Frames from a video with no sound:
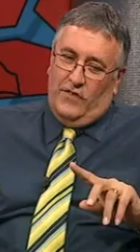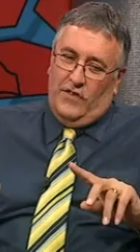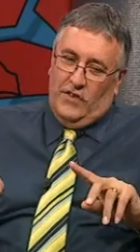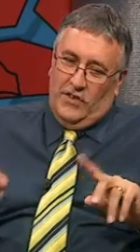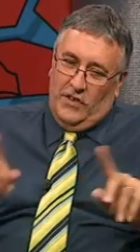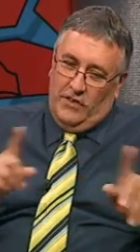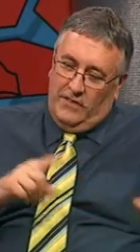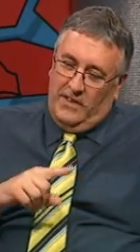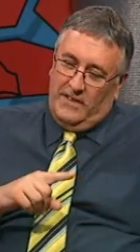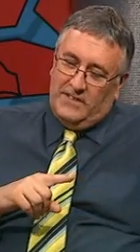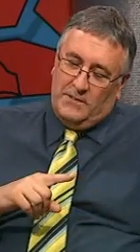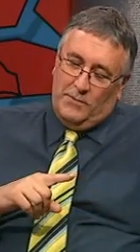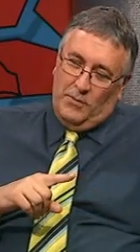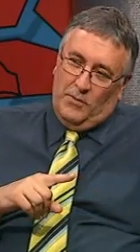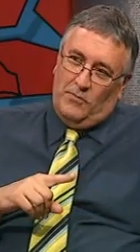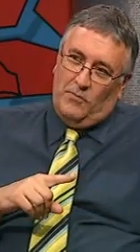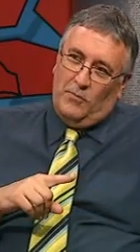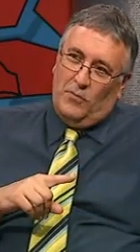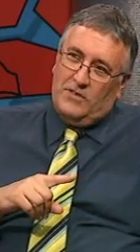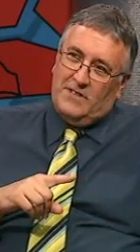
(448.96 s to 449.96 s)
the New
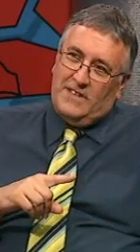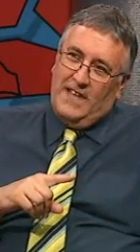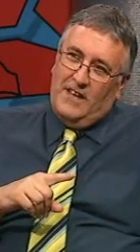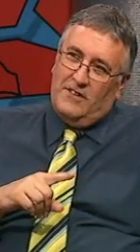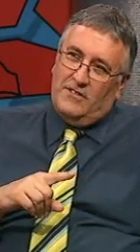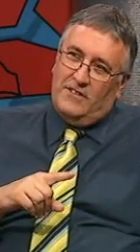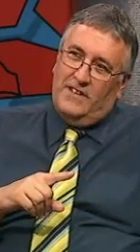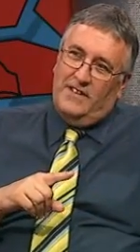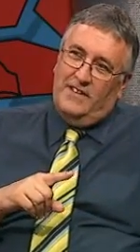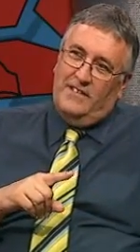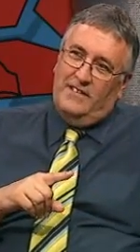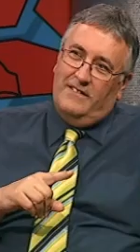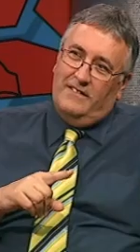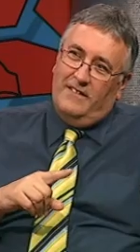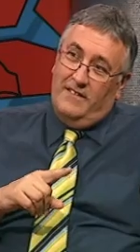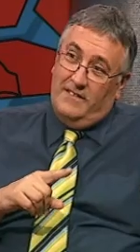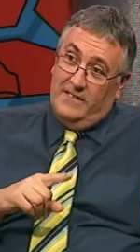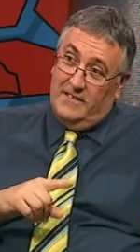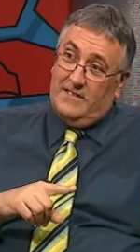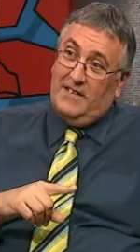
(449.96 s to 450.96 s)
Testament was out
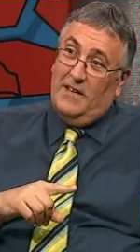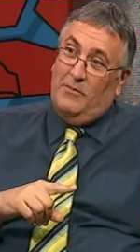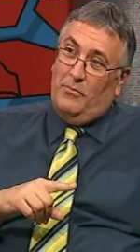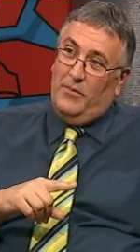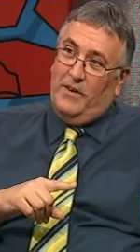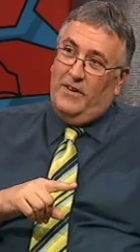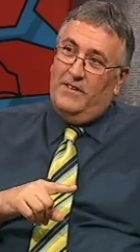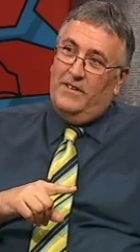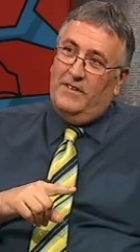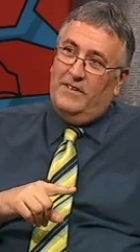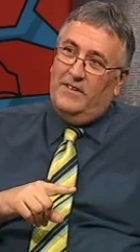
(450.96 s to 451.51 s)
in December?